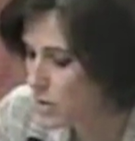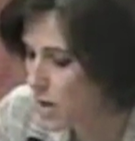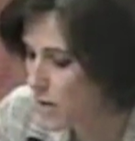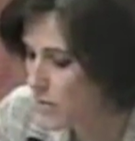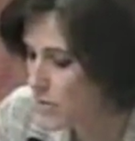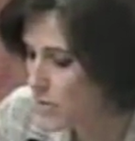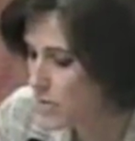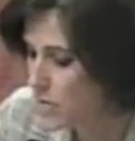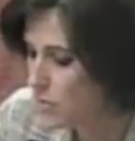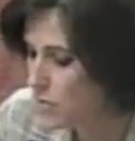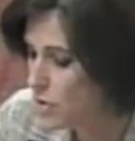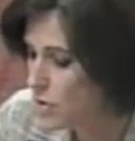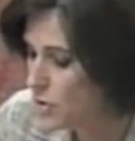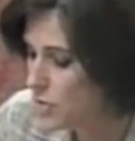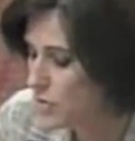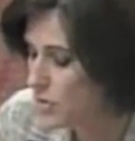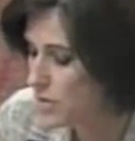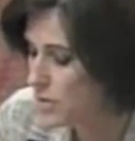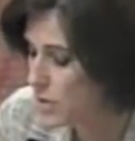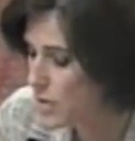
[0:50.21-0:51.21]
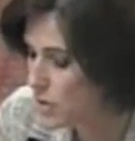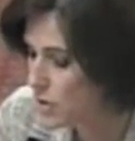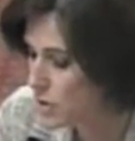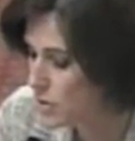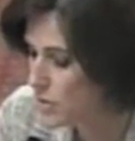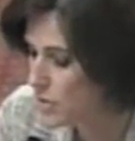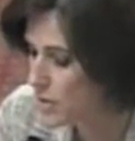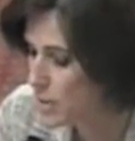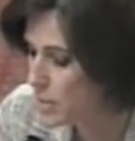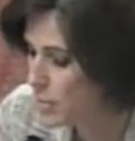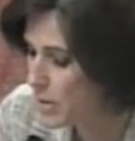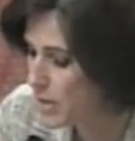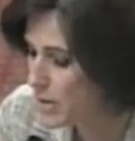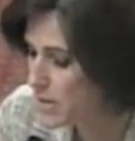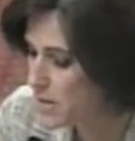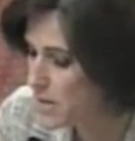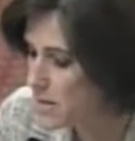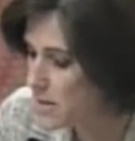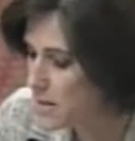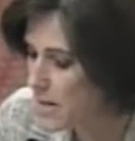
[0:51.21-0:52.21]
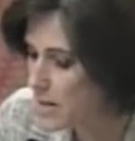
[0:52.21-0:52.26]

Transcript: Office of Children's Issues and place the